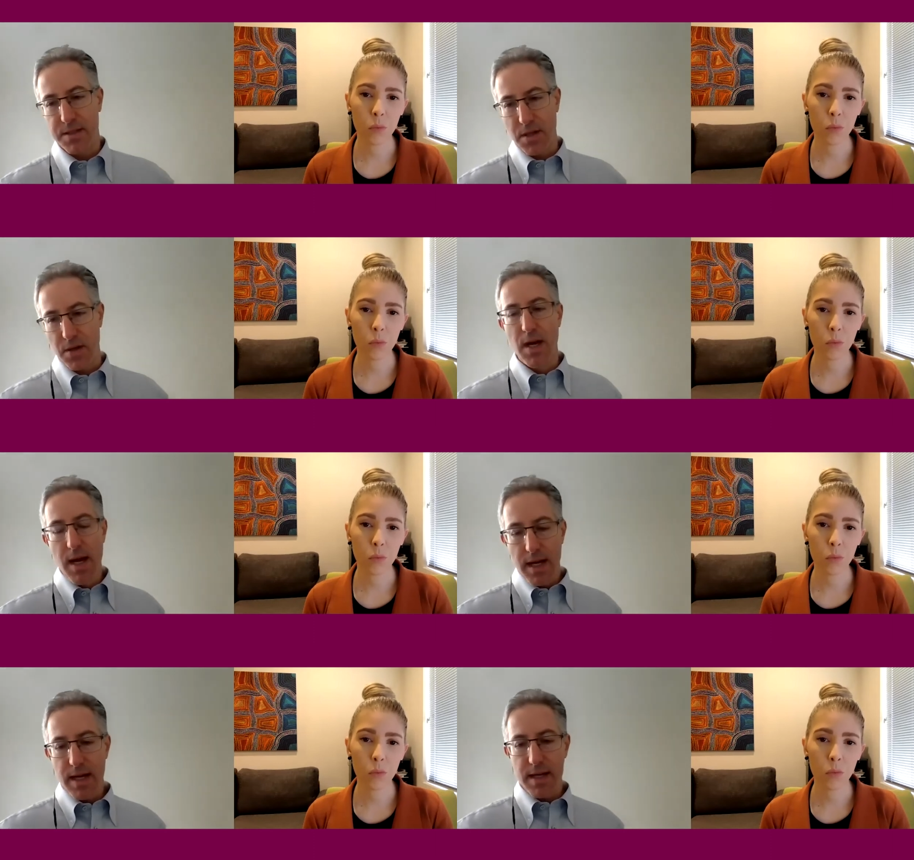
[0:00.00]
Speaker 1: So
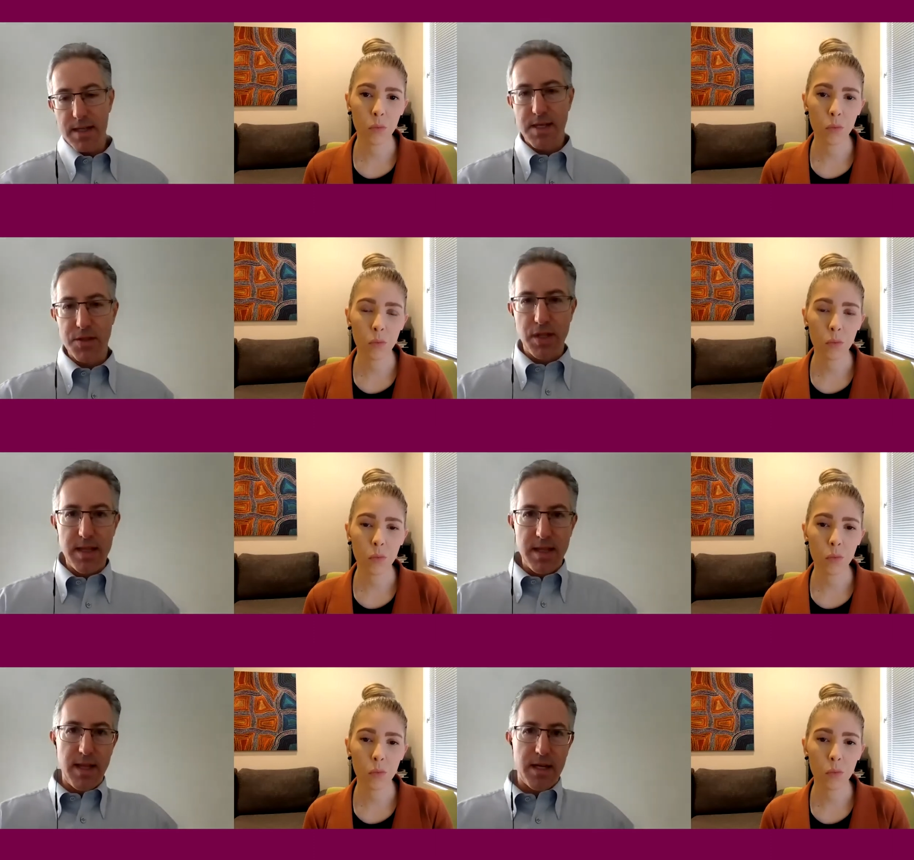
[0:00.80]
uh, essentially
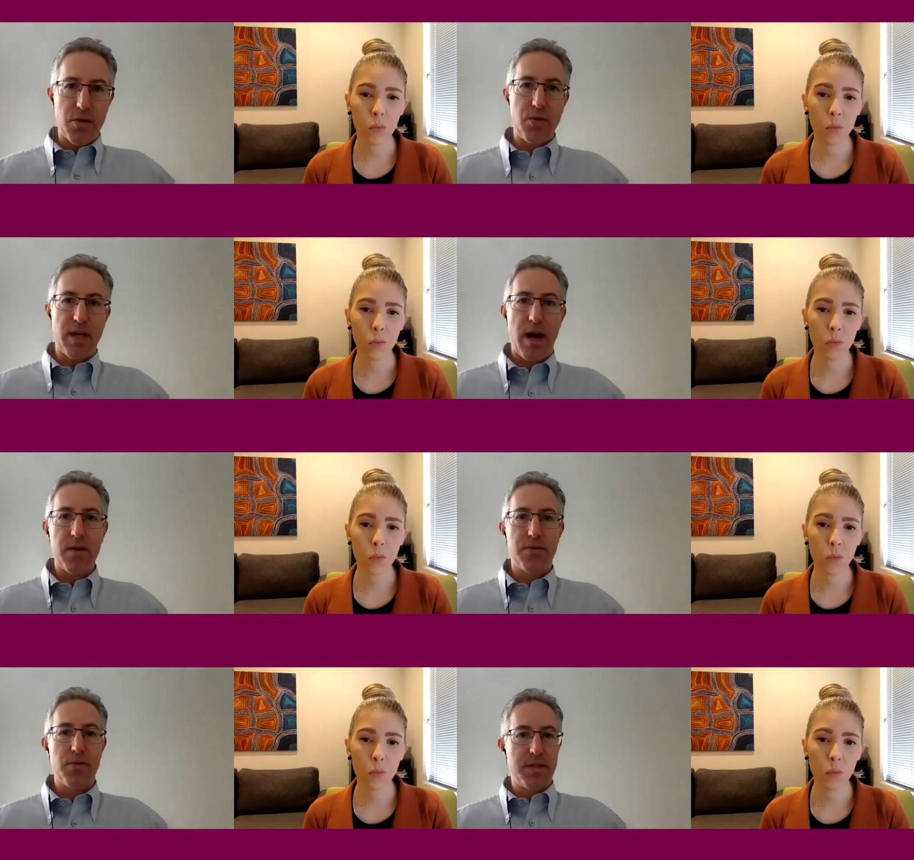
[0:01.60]
the electrical
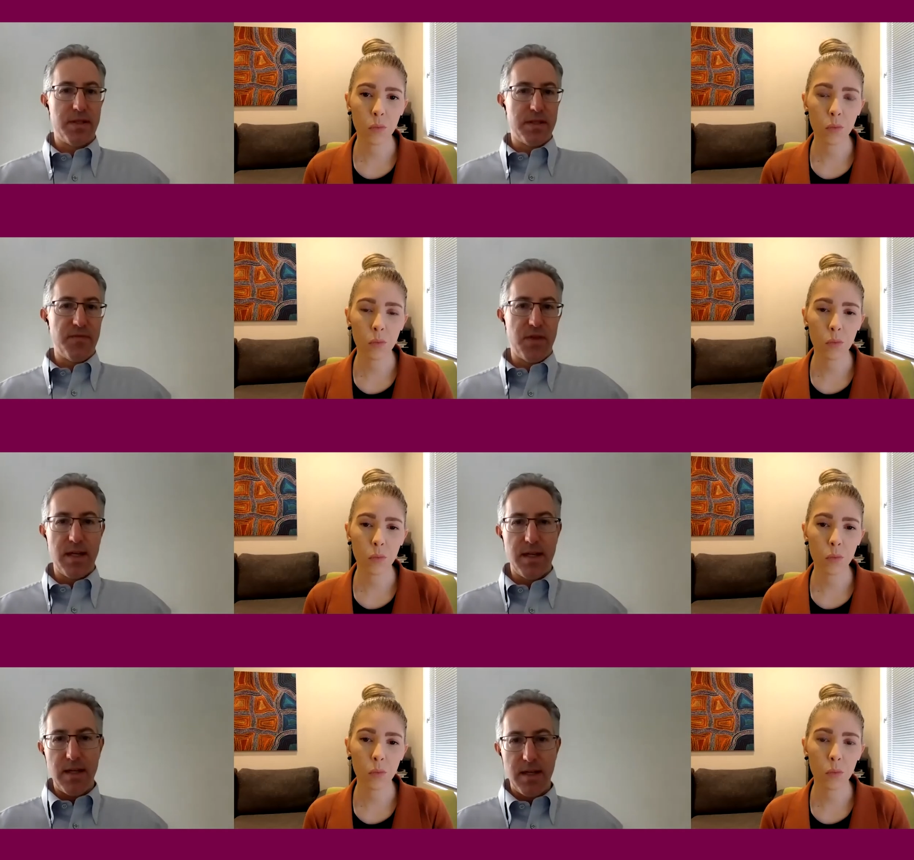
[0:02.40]
characteristics of the
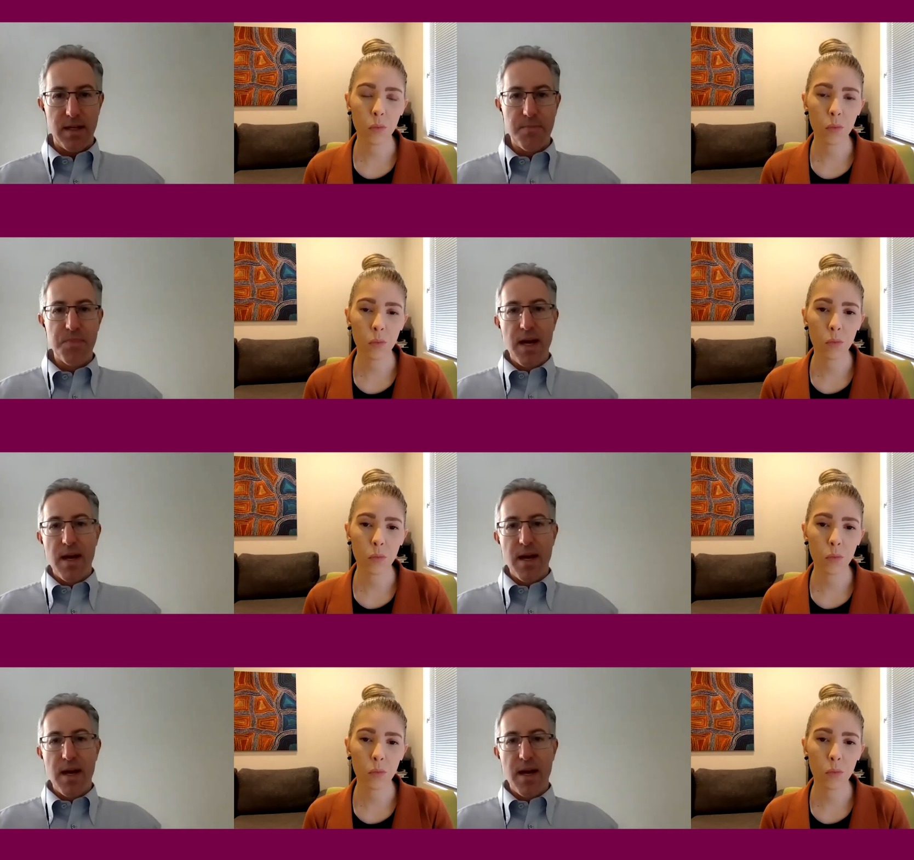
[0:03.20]
inner ear